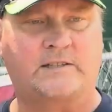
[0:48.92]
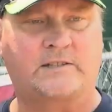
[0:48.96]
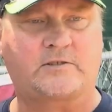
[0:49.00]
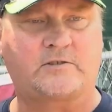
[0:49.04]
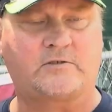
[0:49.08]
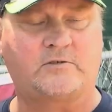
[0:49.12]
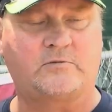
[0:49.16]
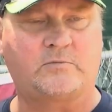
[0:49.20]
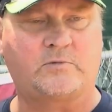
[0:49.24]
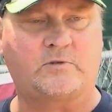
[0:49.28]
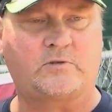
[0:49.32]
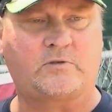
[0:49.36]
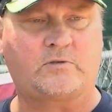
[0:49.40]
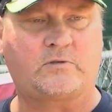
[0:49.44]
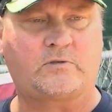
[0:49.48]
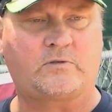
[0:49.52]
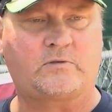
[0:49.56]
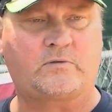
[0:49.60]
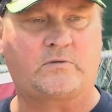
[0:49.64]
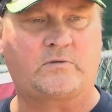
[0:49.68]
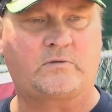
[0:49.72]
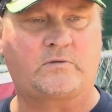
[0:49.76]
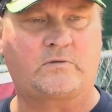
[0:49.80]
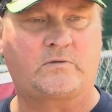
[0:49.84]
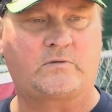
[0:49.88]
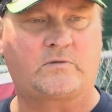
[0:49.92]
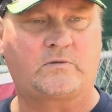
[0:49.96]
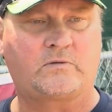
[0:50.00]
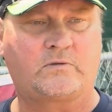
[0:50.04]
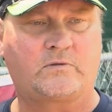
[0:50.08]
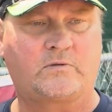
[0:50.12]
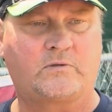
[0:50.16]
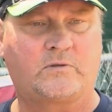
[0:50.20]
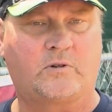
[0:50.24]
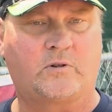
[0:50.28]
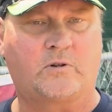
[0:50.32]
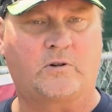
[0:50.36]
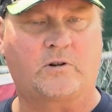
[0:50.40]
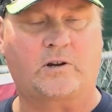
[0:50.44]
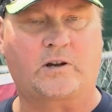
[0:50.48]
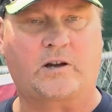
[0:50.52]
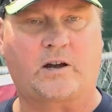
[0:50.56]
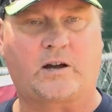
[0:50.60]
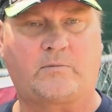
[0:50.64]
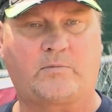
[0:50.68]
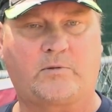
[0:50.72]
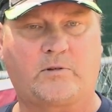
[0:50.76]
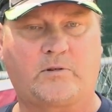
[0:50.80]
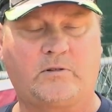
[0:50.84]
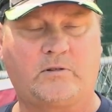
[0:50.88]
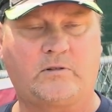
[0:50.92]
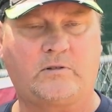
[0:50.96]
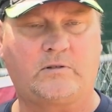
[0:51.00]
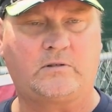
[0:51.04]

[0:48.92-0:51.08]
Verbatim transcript: tumor or a couple,